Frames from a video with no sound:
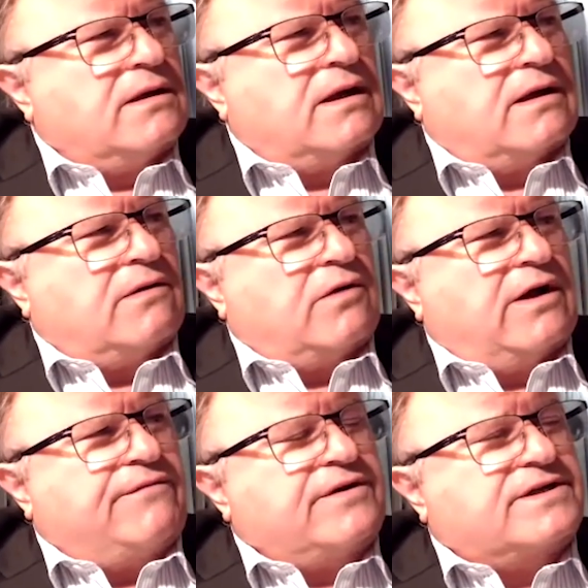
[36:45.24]

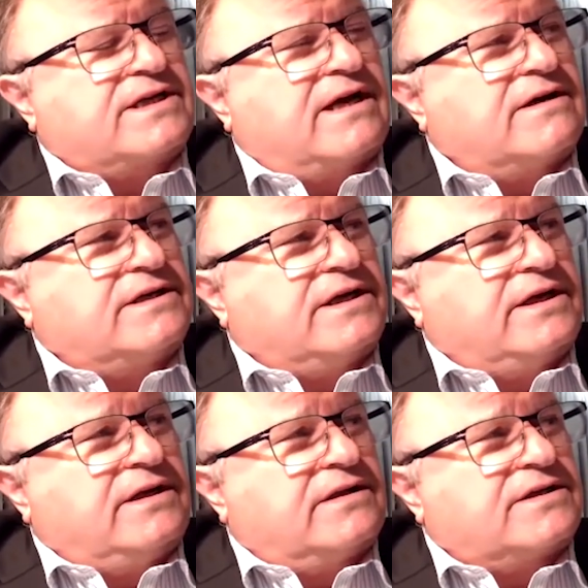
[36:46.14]
Over in
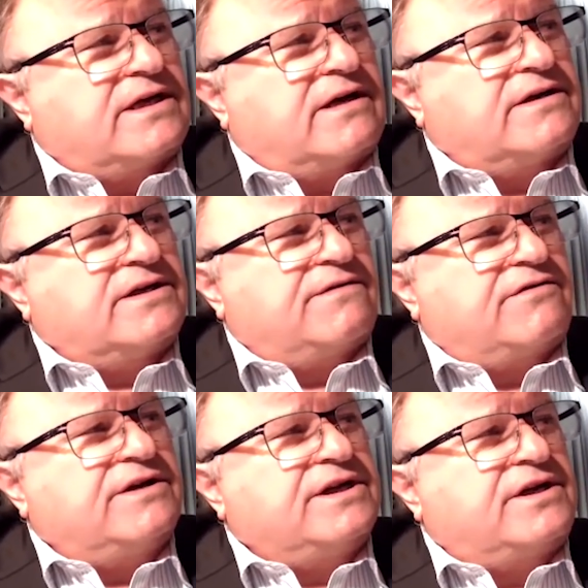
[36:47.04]
Saudi, the Saudis are
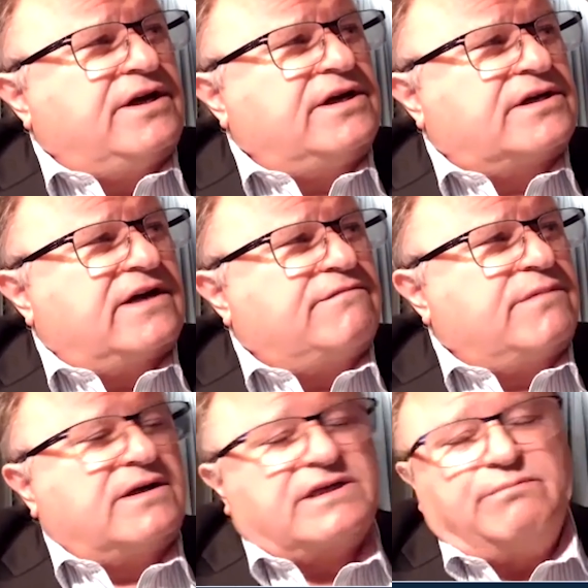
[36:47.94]
very keen to have
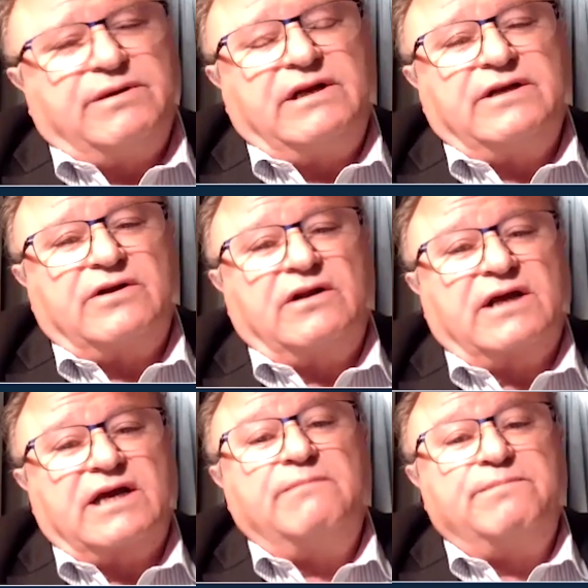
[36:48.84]

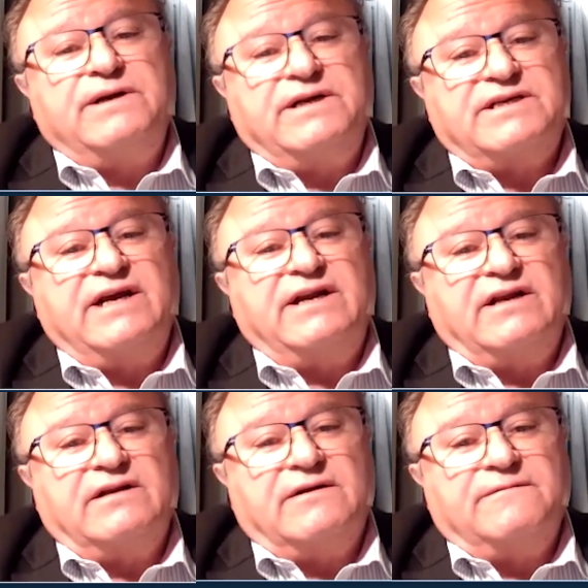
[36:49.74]
multi-billion-dollar companies get
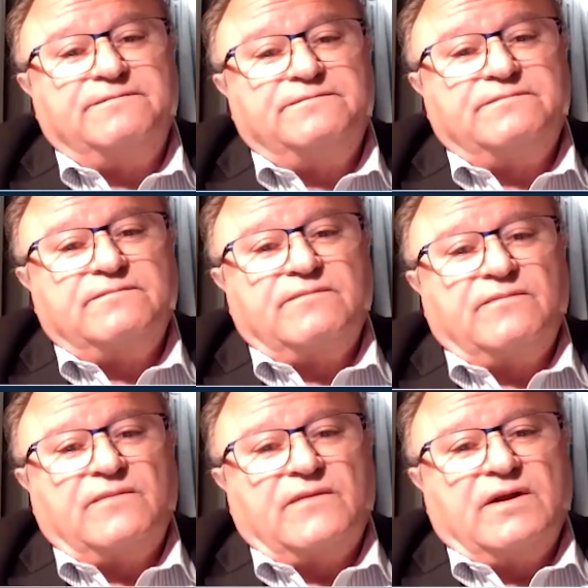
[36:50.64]
in.
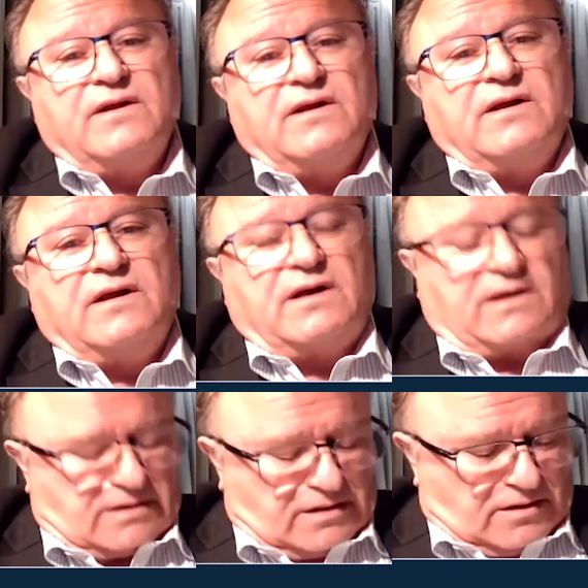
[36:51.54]

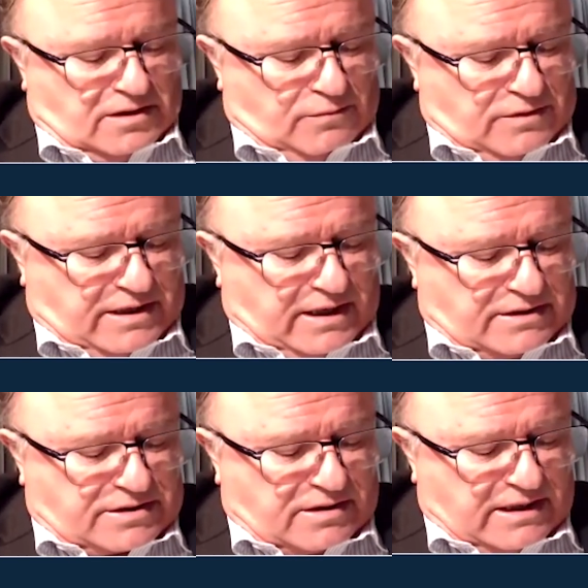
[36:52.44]
I would
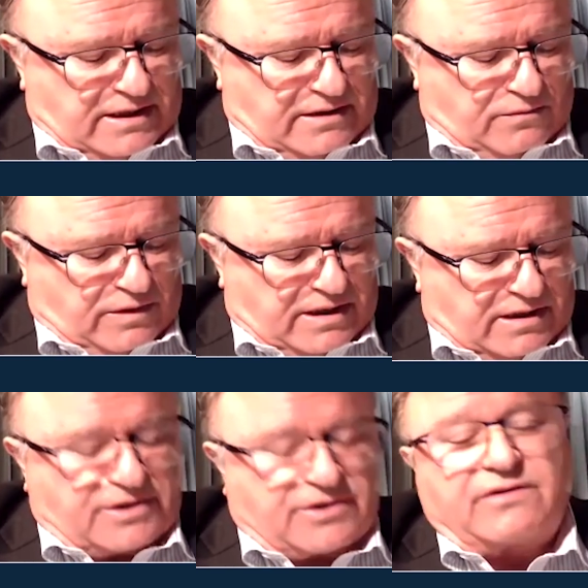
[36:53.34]
counsel any
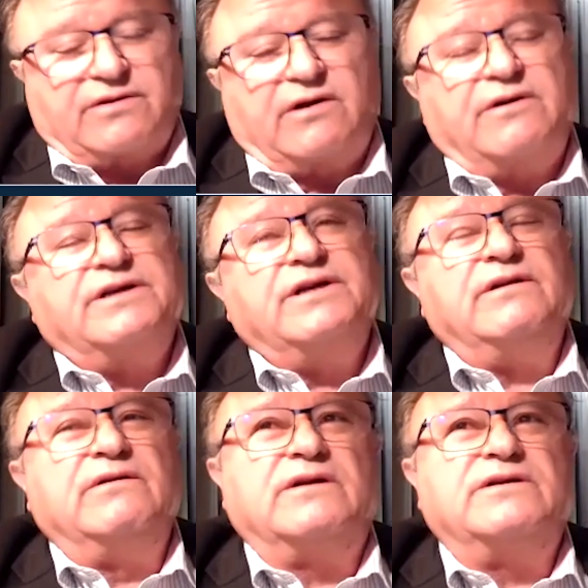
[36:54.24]
regulatory authority
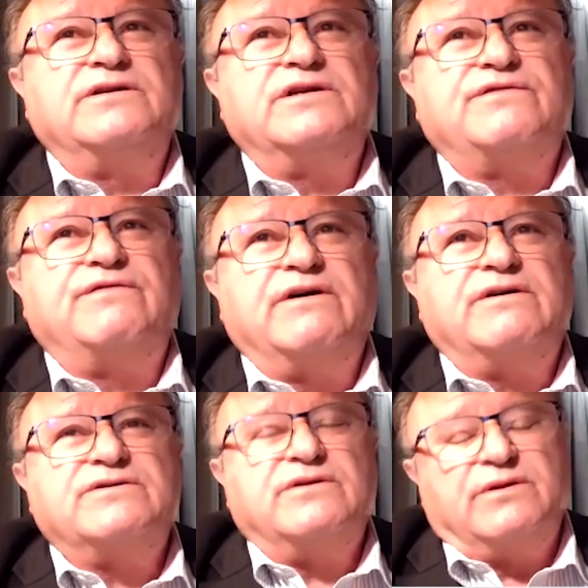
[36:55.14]
not to just
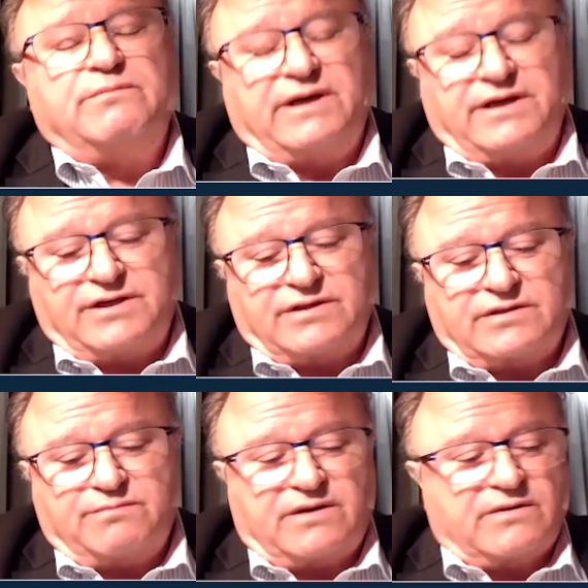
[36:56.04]
focus on the
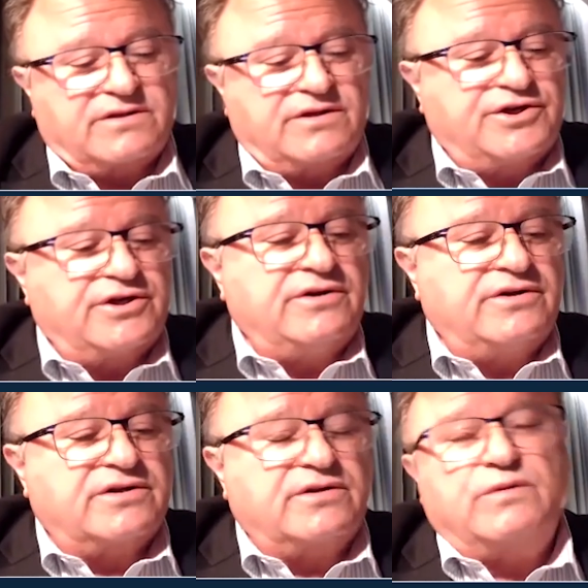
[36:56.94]
majors, because the
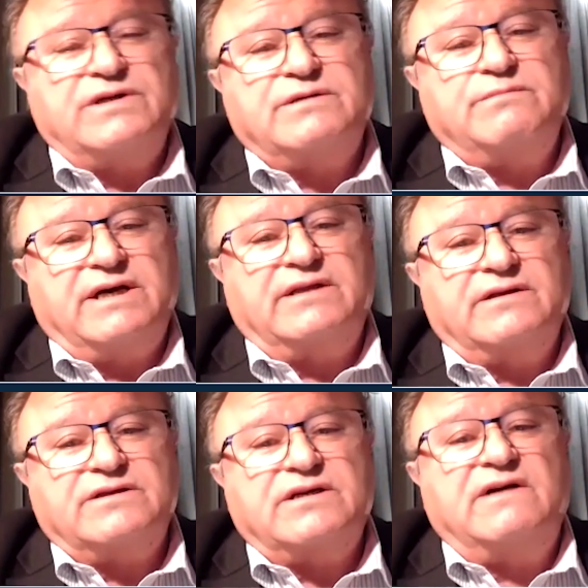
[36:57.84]
juniors are the ones that make the
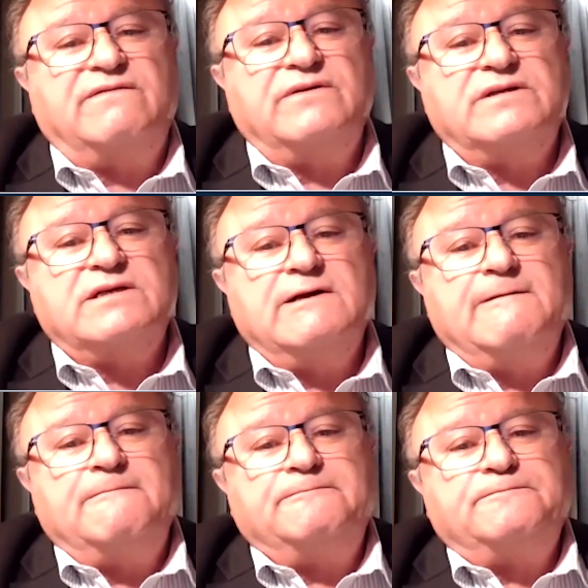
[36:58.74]
discoveries.
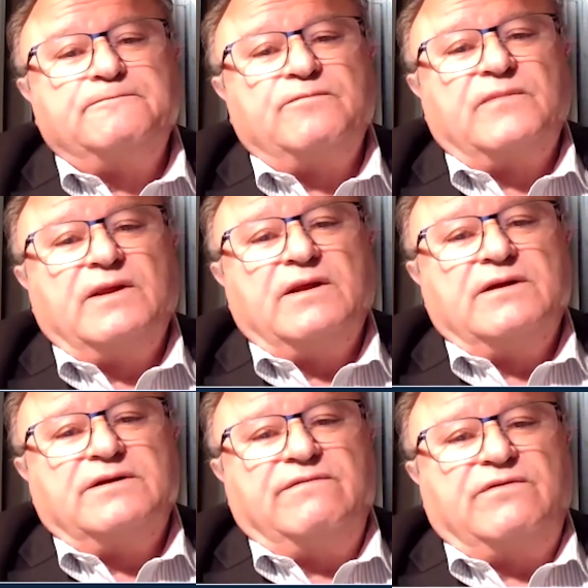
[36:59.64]
You've